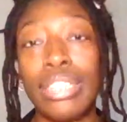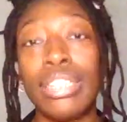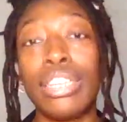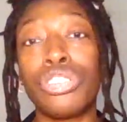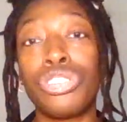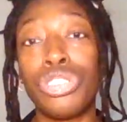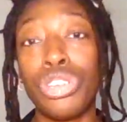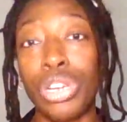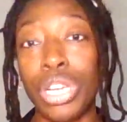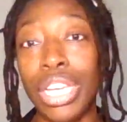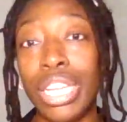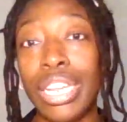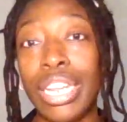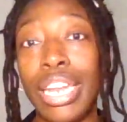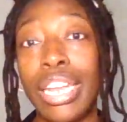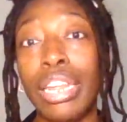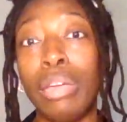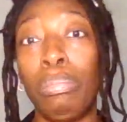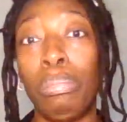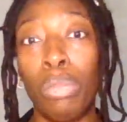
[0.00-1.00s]

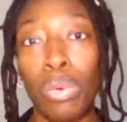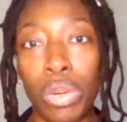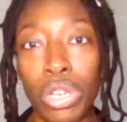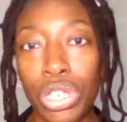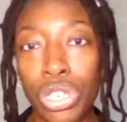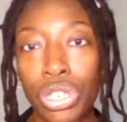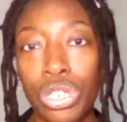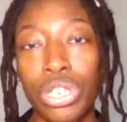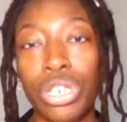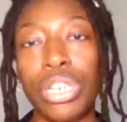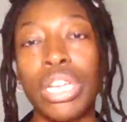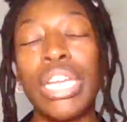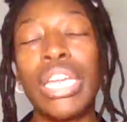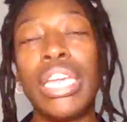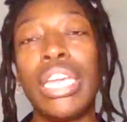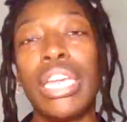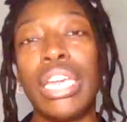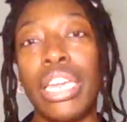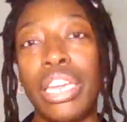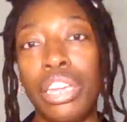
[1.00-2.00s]
circulating moisture
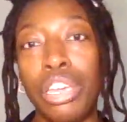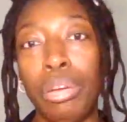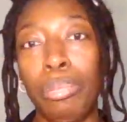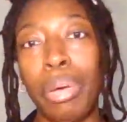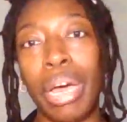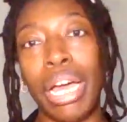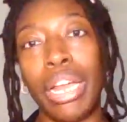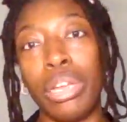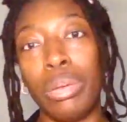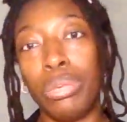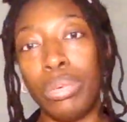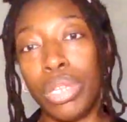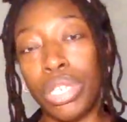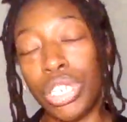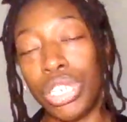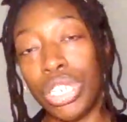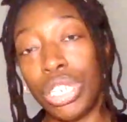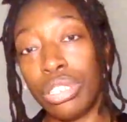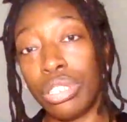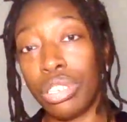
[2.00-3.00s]
in your body,
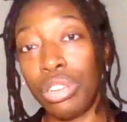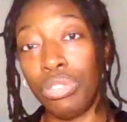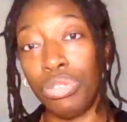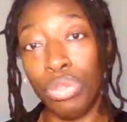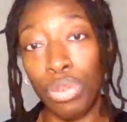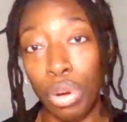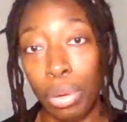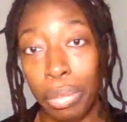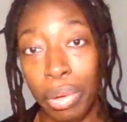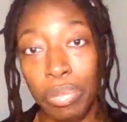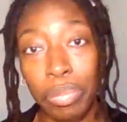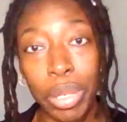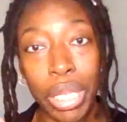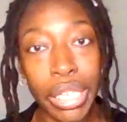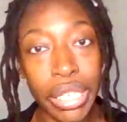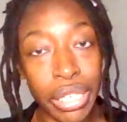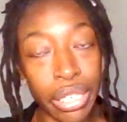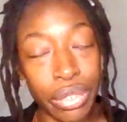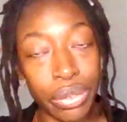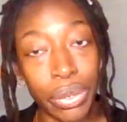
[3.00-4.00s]
which is in a form of
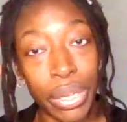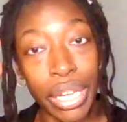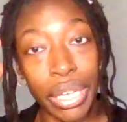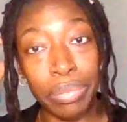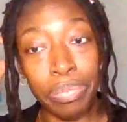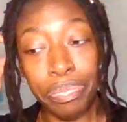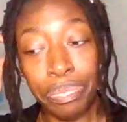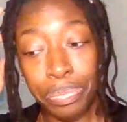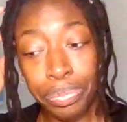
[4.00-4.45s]
blood, okay?